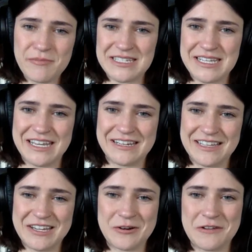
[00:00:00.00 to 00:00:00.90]
to
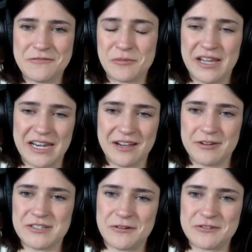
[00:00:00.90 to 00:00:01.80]
Italy or if you're planning a
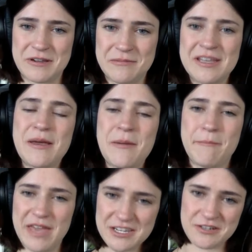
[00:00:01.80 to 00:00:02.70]
return trip,
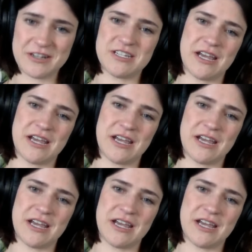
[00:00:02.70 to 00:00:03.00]
make sure to check